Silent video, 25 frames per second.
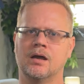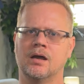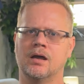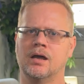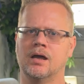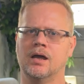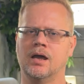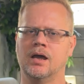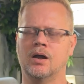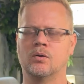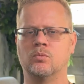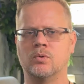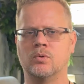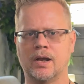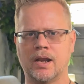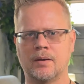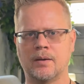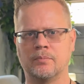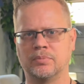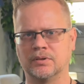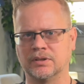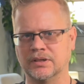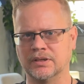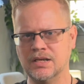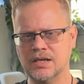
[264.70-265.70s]
And what I
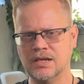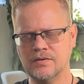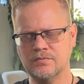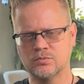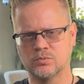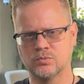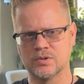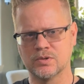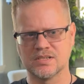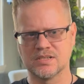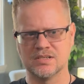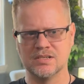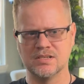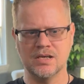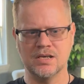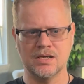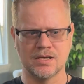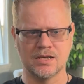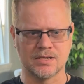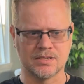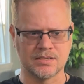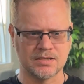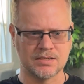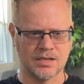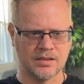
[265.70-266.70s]
believed was
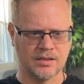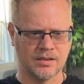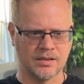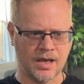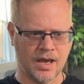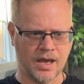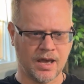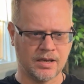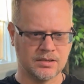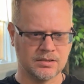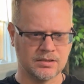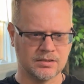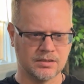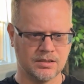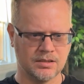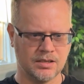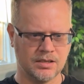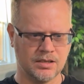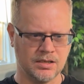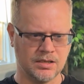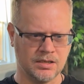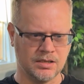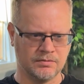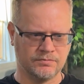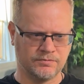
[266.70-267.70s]
this, that
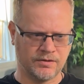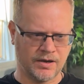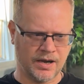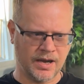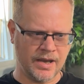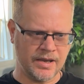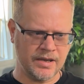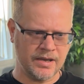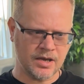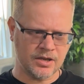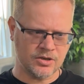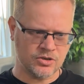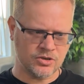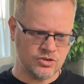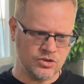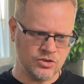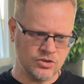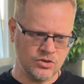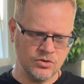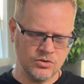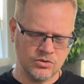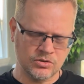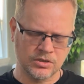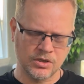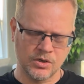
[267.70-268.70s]
if I got
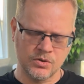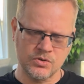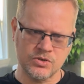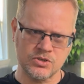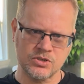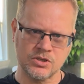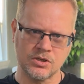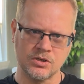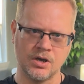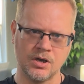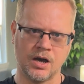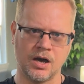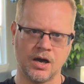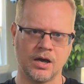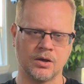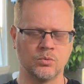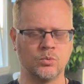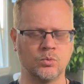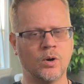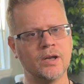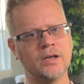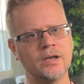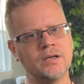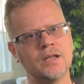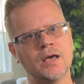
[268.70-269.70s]
too close to God,
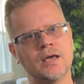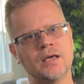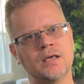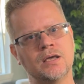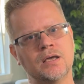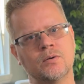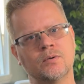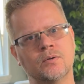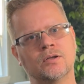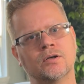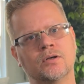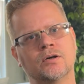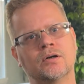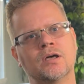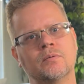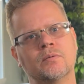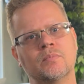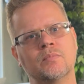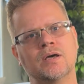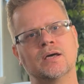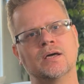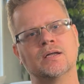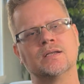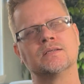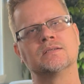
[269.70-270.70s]
one day He would look at
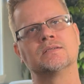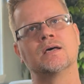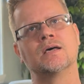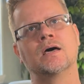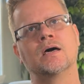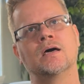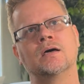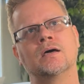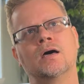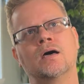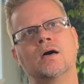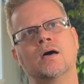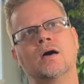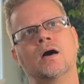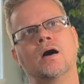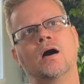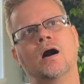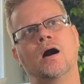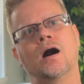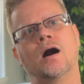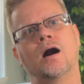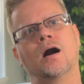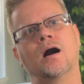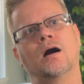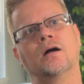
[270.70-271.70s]
me and say,
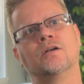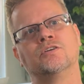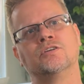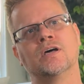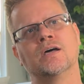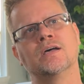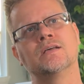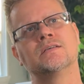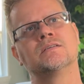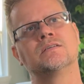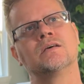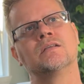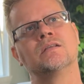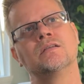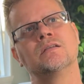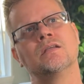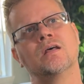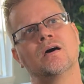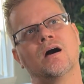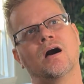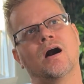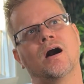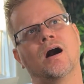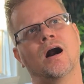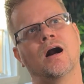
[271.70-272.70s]
"Jason,
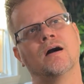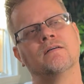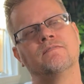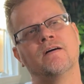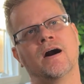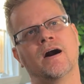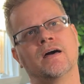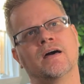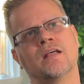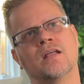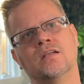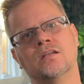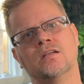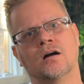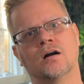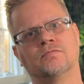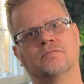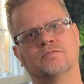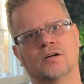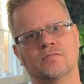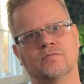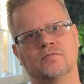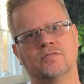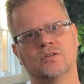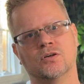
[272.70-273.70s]
I've had enough
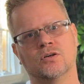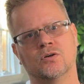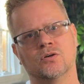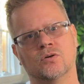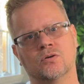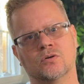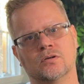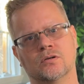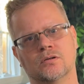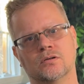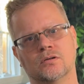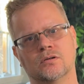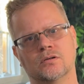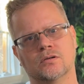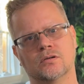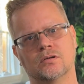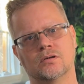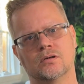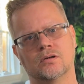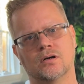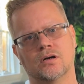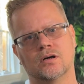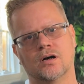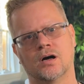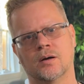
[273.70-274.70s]
of you.
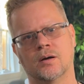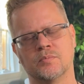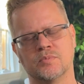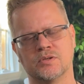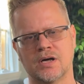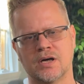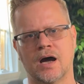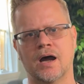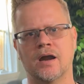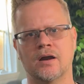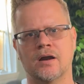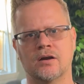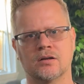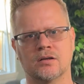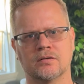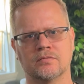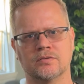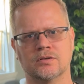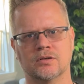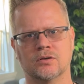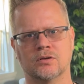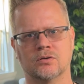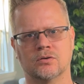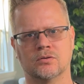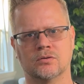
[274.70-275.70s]
I'm tired of
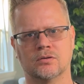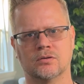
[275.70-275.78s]
you."